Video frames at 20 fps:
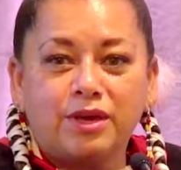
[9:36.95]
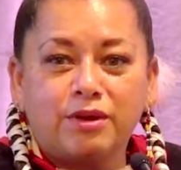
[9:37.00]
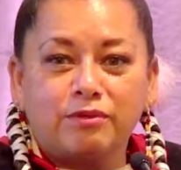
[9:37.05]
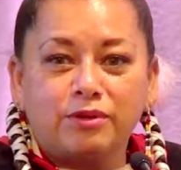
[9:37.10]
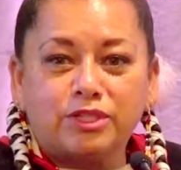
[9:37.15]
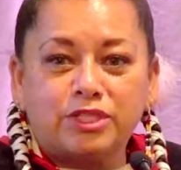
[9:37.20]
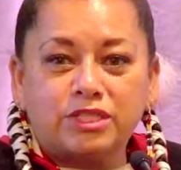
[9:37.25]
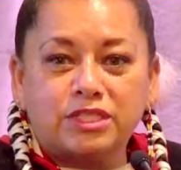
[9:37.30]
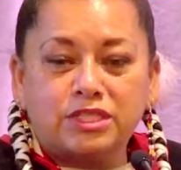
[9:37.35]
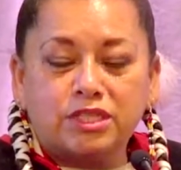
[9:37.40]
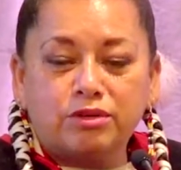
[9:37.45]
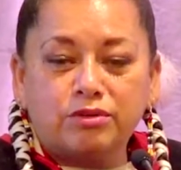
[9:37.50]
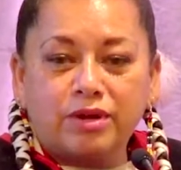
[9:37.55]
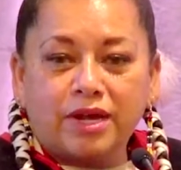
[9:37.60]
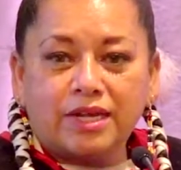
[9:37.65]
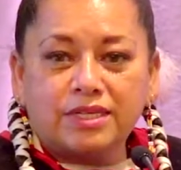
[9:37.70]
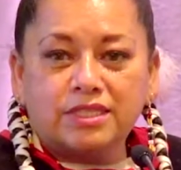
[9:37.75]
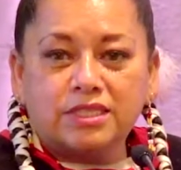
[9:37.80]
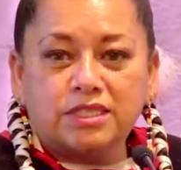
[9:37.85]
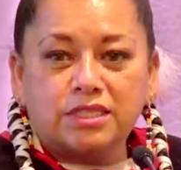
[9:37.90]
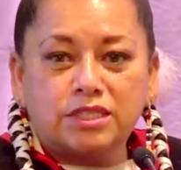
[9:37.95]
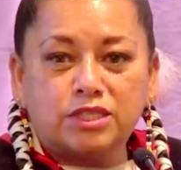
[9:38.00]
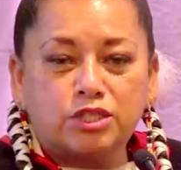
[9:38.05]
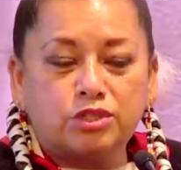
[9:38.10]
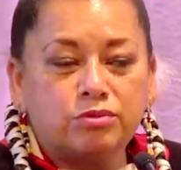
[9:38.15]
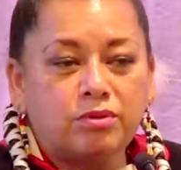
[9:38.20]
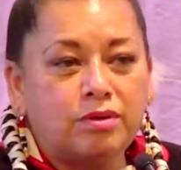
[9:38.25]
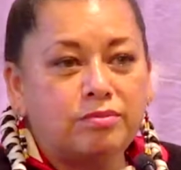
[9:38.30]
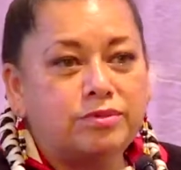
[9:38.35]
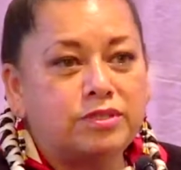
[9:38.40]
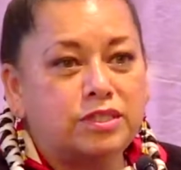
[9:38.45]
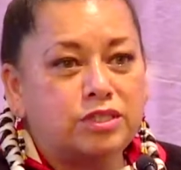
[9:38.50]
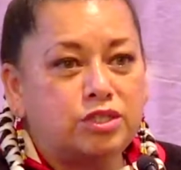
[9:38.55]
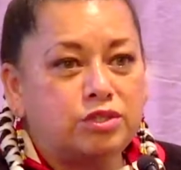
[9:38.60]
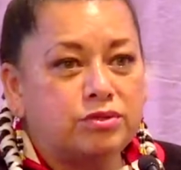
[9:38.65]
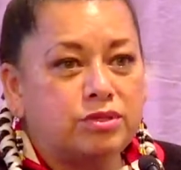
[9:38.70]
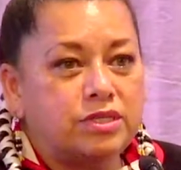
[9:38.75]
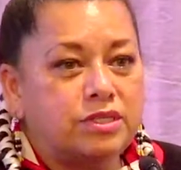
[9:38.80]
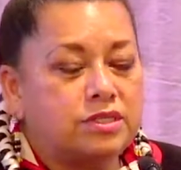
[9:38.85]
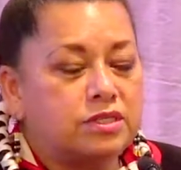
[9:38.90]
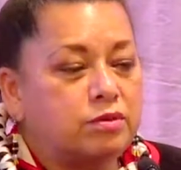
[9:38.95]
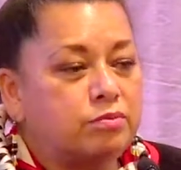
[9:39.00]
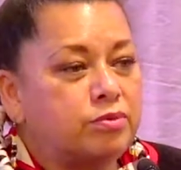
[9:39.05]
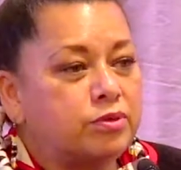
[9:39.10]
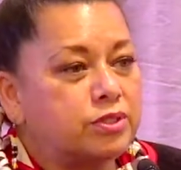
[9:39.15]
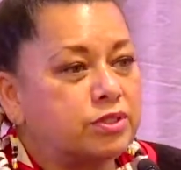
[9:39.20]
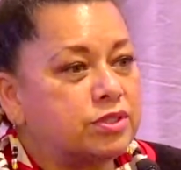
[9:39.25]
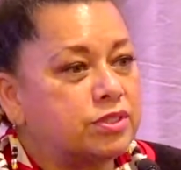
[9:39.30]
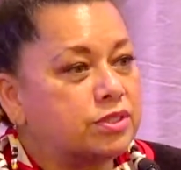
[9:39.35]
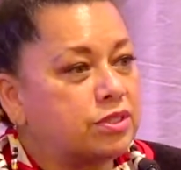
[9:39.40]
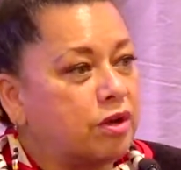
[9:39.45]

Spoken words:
which is the grasses, the shrubs, the trees, the bushes,